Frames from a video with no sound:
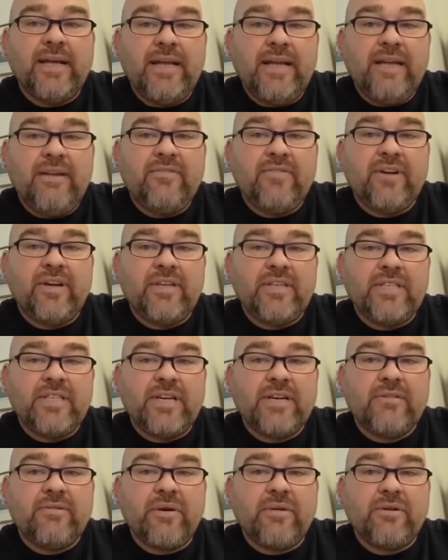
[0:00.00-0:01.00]
even at
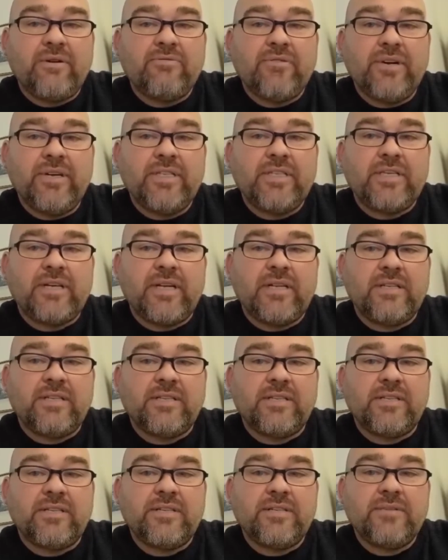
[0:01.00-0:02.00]
0 degrees
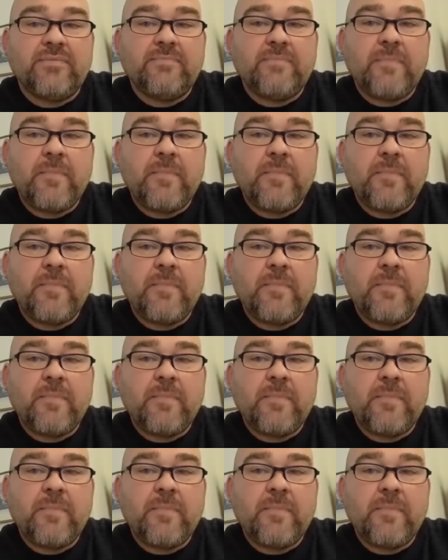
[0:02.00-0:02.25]
Celsius